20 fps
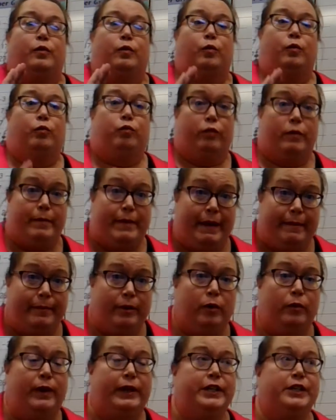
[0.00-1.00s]
remember
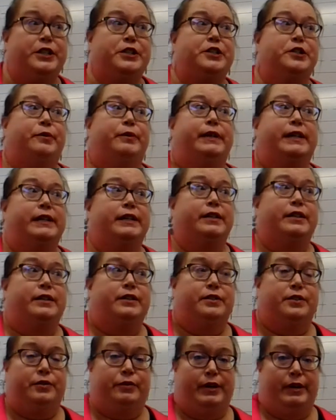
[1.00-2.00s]
when you're doing
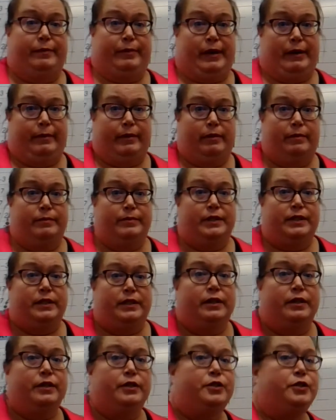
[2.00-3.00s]
story problems
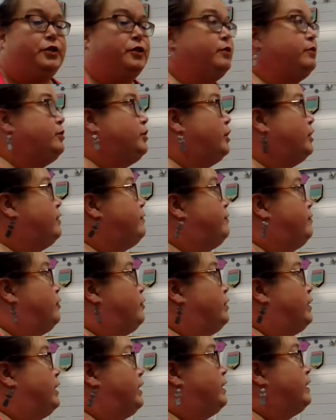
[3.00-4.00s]
to look
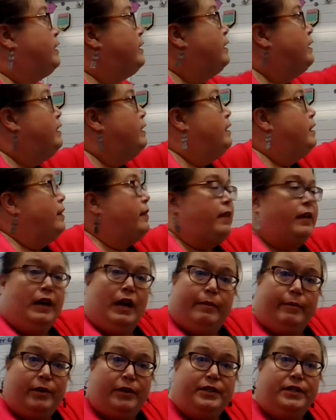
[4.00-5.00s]
for the
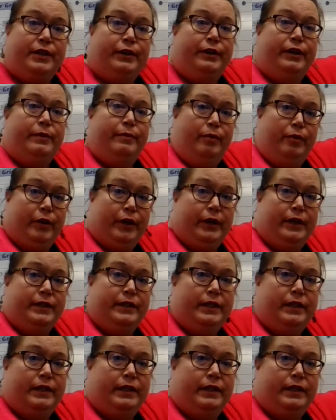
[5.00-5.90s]
numbers that are important